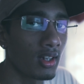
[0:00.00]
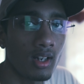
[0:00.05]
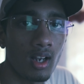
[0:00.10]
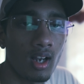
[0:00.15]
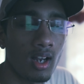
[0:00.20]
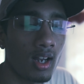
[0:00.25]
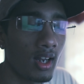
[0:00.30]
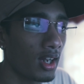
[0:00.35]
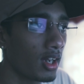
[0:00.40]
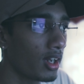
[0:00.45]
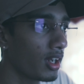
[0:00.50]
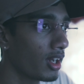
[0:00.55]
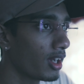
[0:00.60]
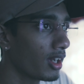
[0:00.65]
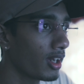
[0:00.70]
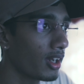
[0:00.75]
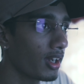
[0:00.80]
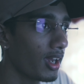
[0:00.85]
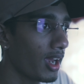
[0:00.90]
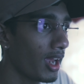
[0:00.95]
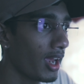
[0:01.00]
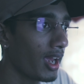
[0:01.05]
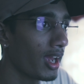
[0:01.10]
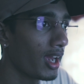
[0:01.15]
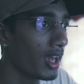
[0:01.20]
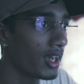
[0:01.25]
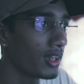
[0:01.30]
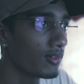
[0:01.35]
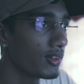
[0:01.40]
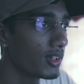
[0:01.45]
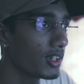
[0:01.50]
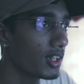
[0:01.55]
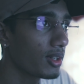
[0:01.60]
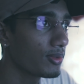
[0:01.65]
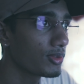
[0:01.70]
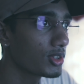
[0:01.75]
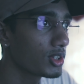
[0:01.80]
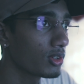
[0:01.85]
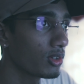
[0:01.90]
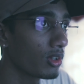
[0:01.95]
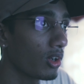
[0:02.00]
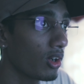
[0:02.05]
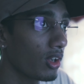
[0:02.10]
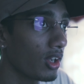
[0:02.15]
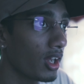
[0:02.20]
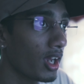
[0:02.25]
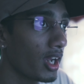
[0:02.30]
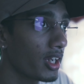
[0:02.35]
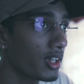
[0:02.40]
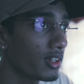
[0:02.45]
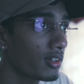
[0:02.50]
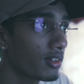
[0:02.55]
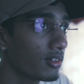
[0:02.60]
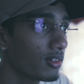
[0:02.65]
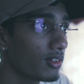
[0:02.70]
and when it comes to low light,